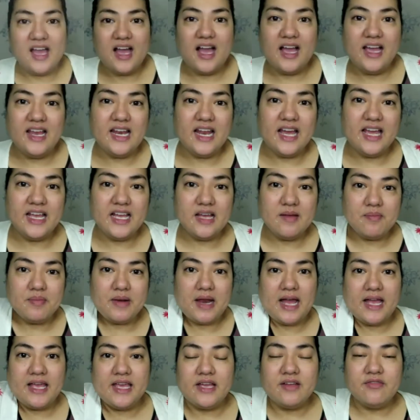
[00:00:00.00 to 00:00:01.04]
I like
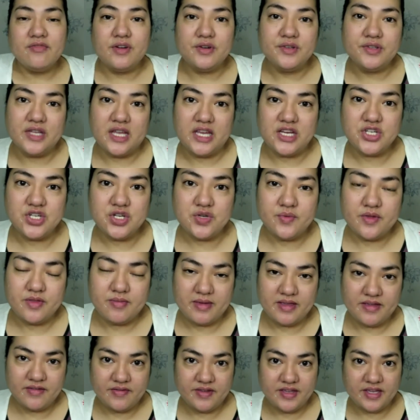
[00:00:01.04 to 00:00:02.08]
applying foundation with
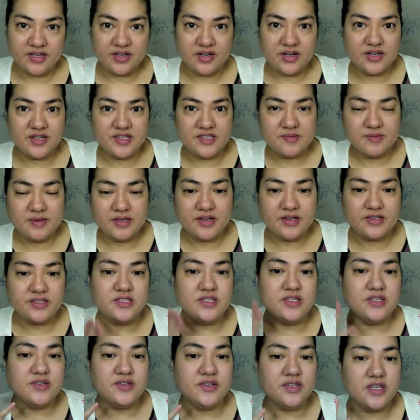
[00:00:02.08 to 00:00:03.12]
my fingers because, you
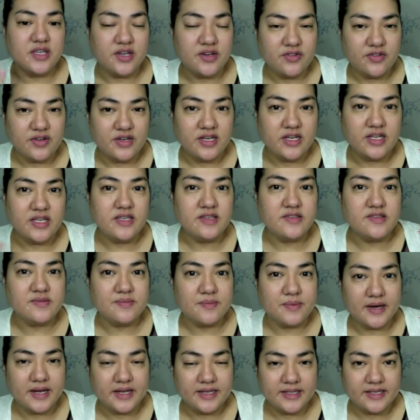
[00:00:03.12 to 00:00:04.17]
know, you can really
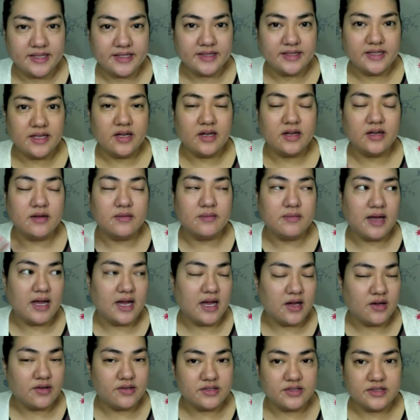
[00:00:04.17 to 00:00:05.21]
spread it
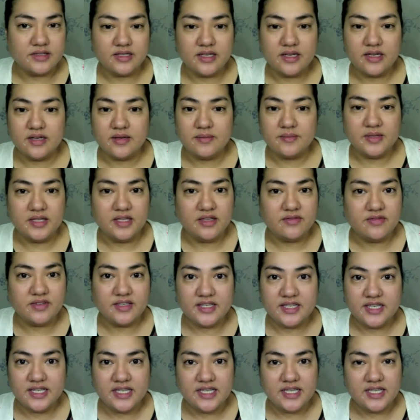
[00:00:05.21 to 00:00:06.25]
out
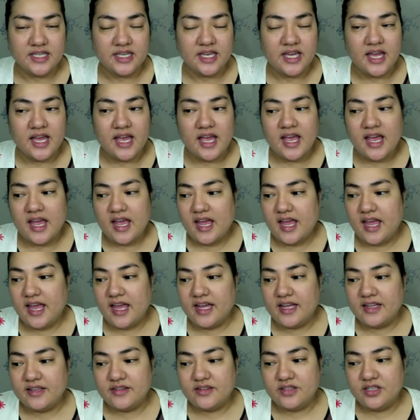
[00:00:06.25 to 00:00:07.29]
evenly,
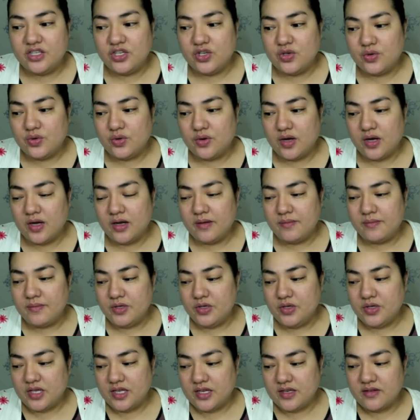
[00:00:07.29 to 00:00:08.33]
and you know,
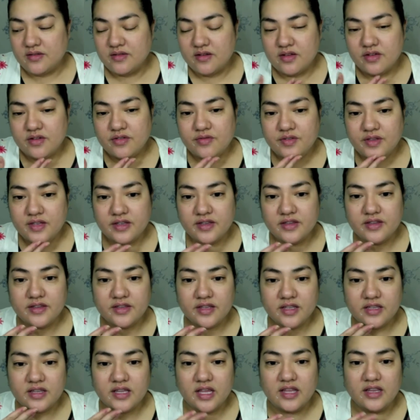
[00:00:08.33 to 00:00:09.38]
you can feel
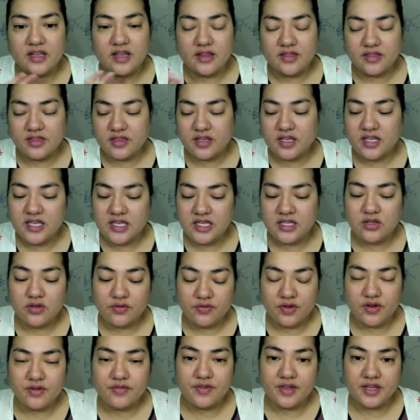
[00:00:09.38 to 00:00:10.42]
it, the heat
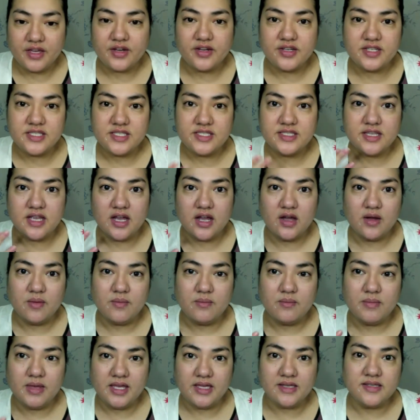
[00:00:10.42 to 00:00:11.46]
of your fingers
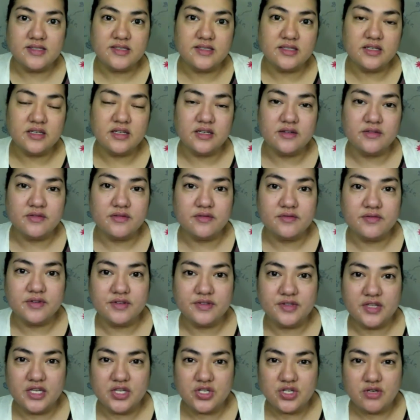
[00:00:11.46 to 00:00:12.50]
makes the
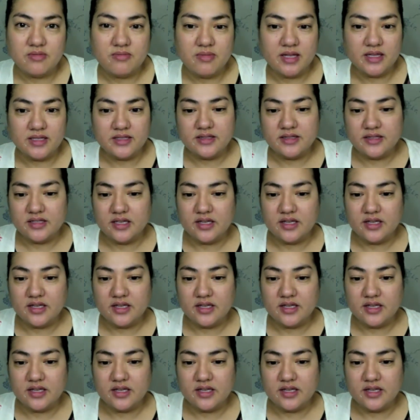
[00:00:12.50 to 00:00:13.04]
foundation melt